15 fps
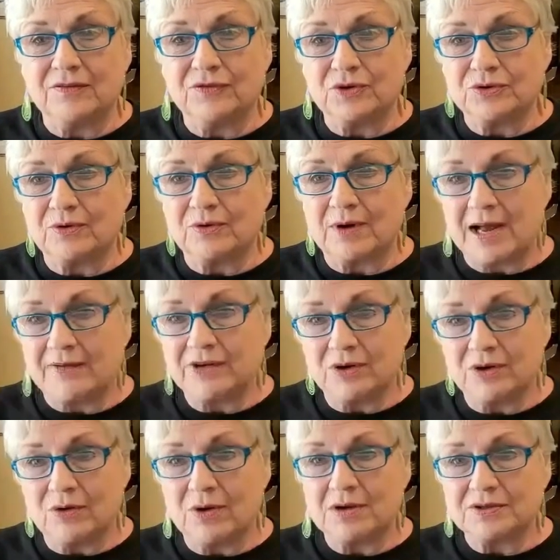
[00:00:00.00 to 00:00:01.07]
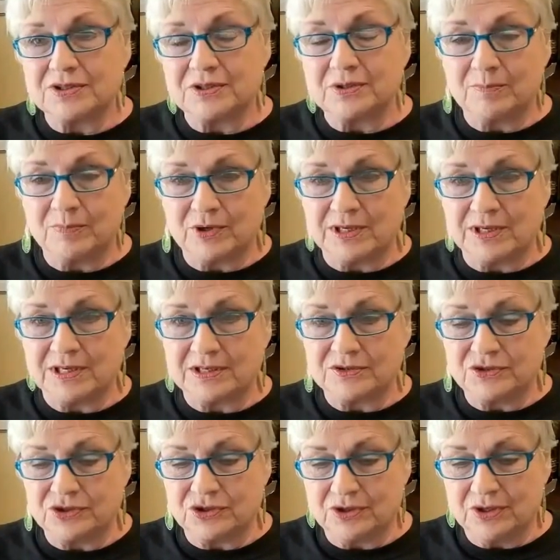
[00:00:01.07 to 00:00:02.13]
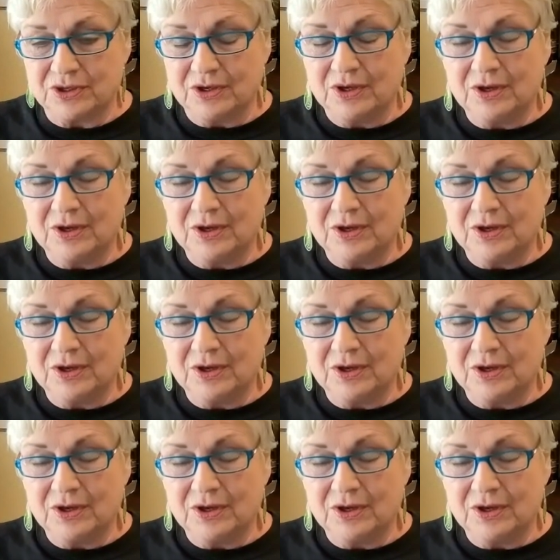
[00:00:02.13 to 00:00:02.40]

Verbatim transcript: if you're driving across the bridge,